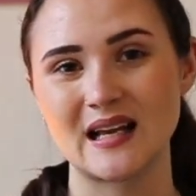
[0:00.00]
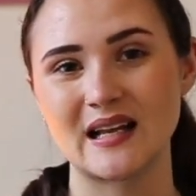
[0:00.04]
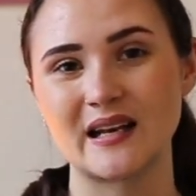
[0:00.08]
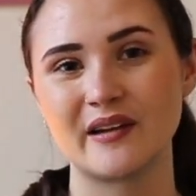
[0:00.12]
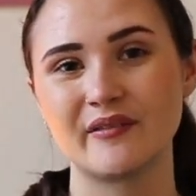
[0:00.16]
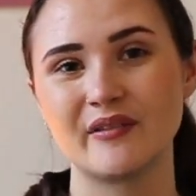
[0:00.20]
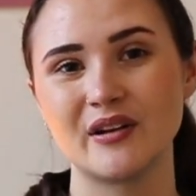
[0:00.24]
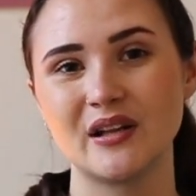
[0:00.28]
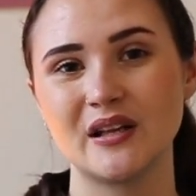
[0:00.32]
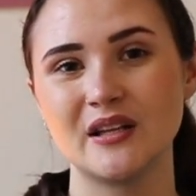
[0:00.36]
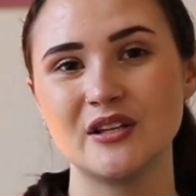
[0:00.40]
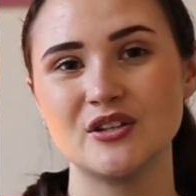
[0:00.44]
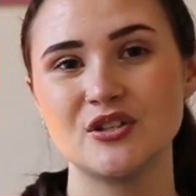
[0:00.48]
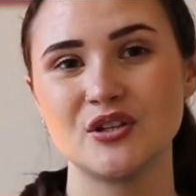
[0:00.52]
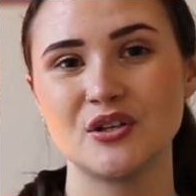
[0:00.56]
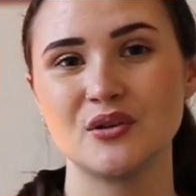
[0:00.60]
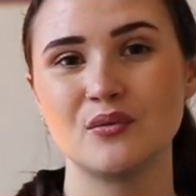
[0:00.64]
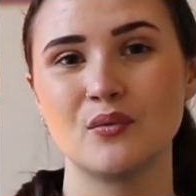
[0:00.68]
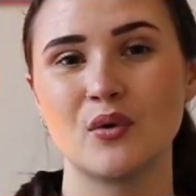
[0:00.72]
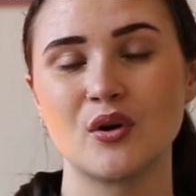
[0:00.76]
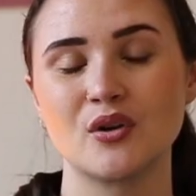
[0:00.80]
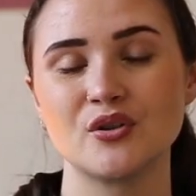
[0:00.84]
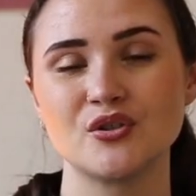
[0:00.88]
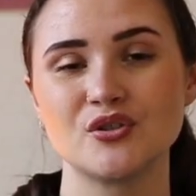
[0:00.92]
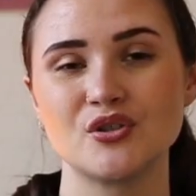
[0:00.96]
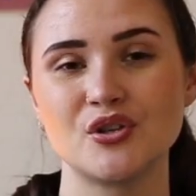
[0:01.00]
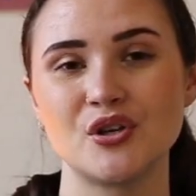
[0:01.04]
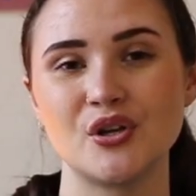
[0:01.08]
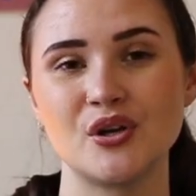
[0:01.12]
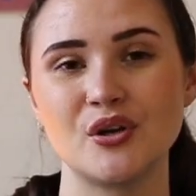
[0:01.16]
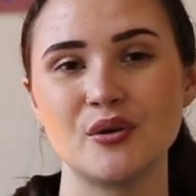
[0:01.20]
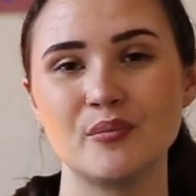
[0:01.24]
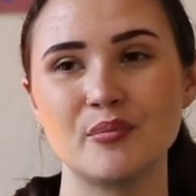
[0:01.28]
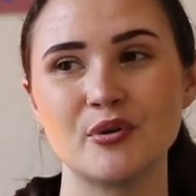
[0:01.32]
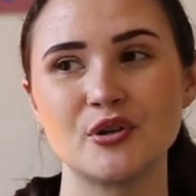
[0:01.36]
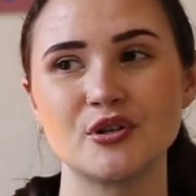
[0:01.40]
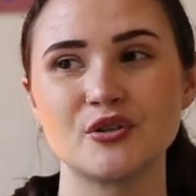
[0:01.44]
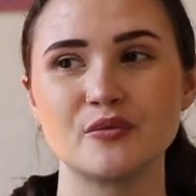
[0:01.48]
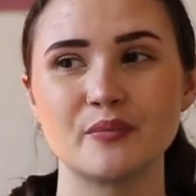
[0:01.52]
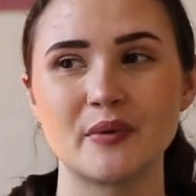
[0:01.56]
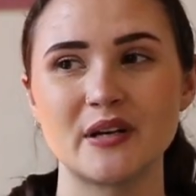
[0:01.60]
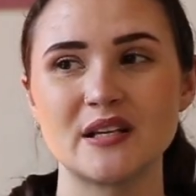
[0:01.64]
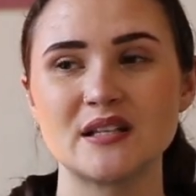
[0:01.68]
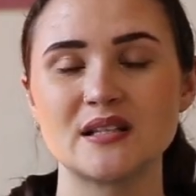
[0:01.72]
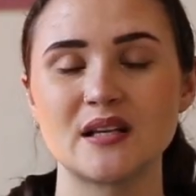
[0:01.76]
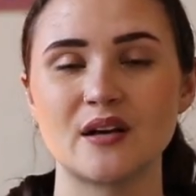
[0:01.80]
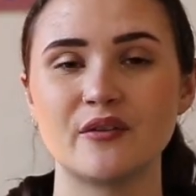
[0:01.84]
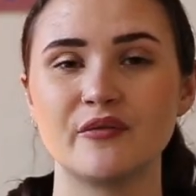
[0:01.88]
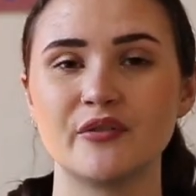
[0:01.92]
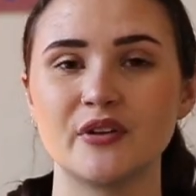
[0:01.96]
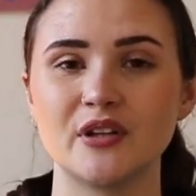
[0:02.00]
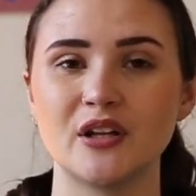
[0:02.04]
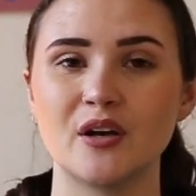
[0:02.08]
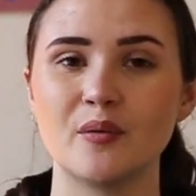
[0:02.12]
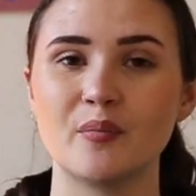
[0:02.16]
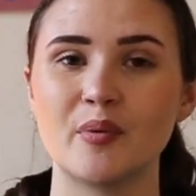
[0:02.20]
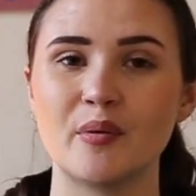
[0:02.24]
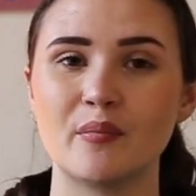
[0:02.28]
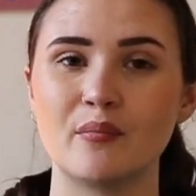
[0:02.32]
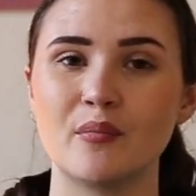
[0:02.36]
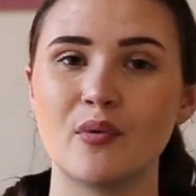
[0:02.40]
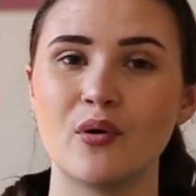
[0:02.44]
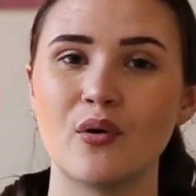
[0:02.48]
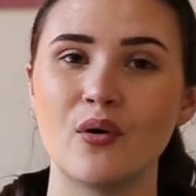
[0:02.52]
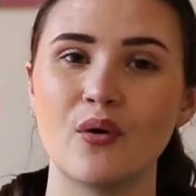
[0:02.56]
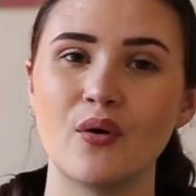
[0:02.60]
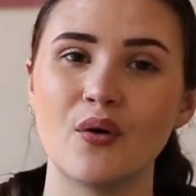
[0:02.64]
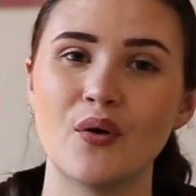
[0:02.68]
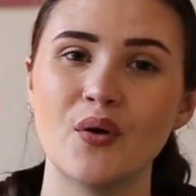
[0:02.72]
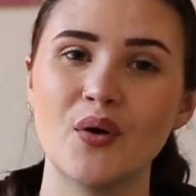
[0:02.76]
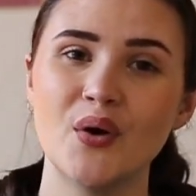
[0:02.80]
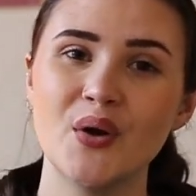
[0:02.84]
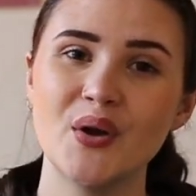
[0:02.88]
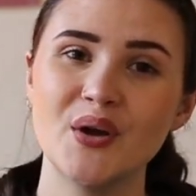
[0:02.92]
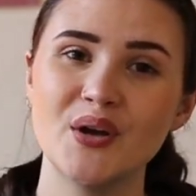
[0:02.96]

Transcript: and I really do want to push myself a little bit more,